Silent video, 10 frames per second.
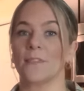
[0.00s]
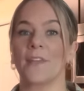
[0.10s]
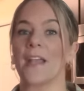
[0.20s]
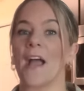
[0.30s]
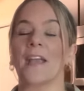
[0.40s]

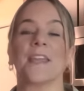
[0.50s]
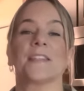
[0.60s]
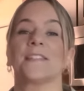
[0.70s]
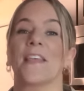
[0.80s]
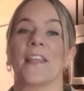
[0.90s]
like, I
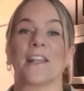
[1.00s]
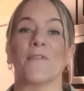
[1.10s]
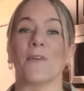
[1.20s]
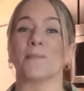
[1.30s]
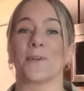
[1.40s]
can't say that
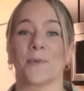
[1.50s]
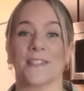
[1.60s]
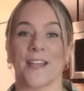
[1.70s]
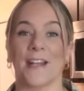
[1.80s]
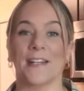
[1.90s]
enough. I'm so
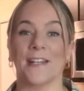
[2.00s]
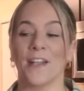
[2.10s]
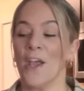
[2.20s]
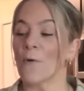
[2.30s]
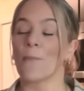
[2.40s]
excited.
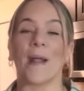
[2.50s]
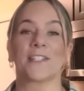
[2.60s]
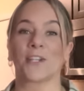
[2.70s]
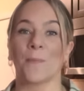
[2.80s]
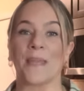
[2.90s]
We're about to
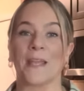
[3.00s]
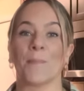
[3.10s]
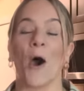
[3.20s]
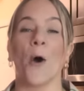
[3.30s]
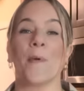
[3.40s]
jump in,
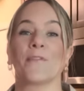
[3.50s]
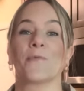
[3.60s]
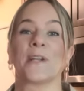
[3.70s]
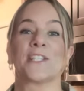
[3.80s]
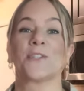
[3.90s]
but hope
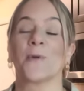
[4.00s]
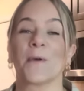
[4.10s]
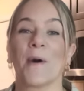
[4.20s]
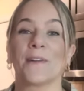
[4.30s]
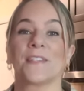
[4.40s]
everyone is
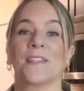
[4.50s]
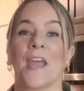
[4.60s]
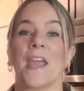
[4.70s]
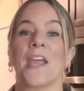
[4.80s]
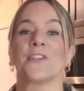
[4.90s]
doing well
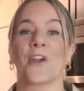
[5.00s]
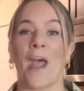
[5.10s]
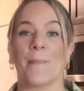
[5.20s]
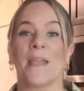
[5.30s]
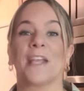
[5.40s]
today and you're
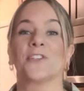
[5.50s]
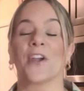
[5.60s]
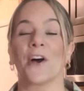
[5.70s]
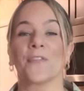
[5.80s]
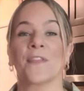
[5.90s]
happy and you're
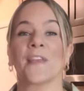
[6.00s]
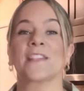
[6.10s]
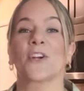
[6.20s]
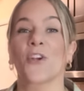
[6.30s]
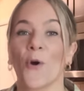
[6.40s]
healthy and
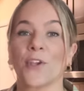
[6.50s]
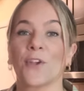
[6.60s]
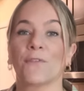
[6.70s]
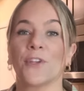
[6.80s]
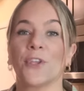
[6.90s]
things are going
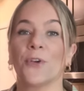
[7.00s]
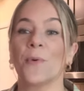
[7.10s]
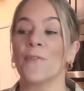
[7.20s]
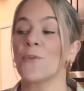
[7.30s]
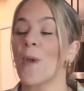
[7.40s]
good for you.
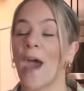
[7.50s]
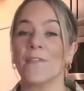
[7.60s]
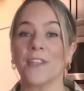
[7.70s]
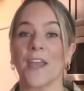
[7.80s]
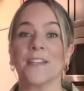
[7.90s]
If you
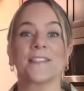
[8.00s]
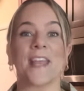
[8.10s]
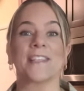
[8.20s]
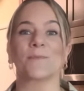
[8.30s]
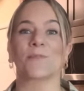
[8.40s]
haven't yet,
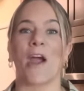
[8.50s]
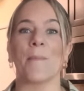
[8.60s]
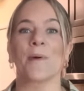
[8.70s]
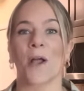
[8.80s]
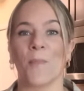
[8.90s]
stay
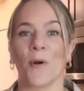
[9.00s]
subscribed, become